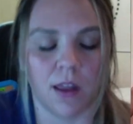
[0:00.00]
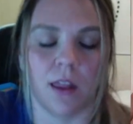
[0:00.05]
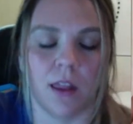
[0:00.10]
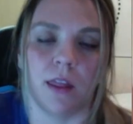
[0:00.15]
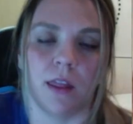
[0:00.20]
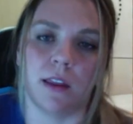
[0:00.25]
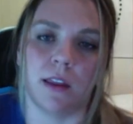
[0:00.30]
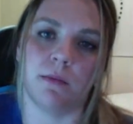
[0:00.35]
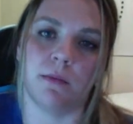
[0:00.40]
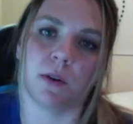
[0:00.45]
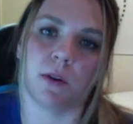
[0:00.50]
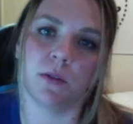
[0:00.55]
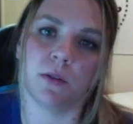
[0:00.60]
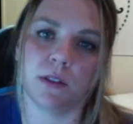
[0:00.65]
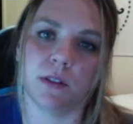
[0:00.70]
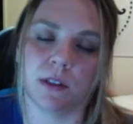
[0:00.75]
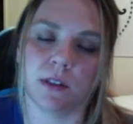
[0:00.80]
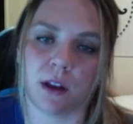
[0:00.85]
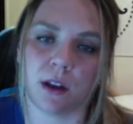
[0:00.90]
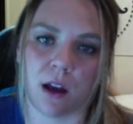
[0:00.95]
The
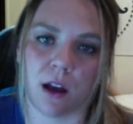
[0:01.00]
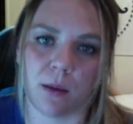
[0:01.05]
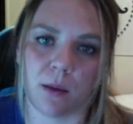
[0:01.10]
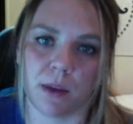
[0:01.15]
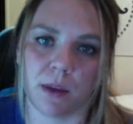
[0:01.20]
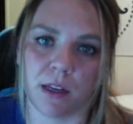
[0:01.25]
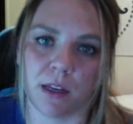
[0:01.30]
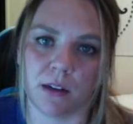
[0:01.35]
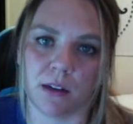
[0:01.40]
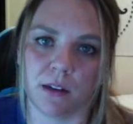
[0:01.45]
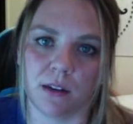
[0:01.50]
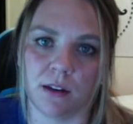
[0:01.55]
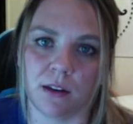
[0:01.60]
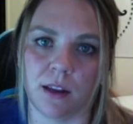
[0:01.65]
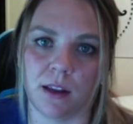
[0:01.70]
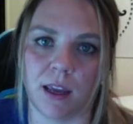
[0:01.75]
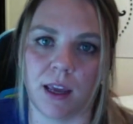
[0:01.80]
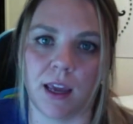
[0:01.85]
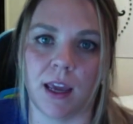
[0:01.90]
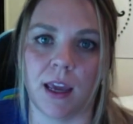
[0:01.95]
most common
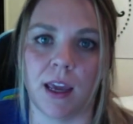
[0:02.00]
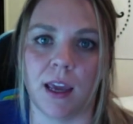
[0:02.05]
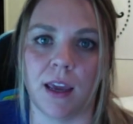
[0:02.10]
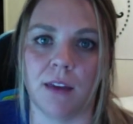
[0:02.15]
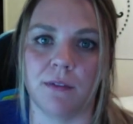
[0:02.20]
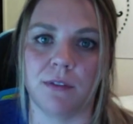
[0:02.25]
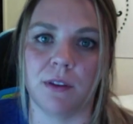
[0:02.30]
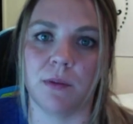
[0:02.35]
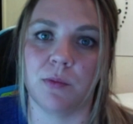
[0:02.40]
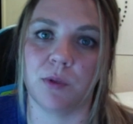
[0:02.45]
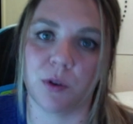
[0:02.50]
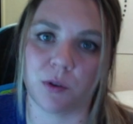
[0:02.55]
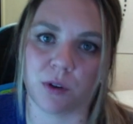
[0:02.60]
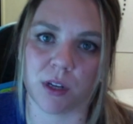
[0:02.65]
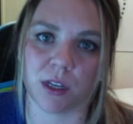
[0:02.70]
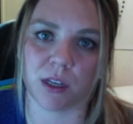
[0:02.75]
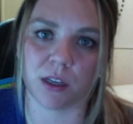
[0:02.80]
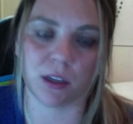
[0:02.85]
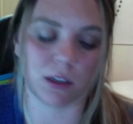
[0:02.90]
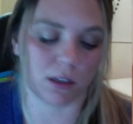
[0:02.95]

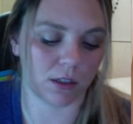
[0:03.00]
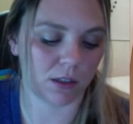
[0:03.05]
amphiprotic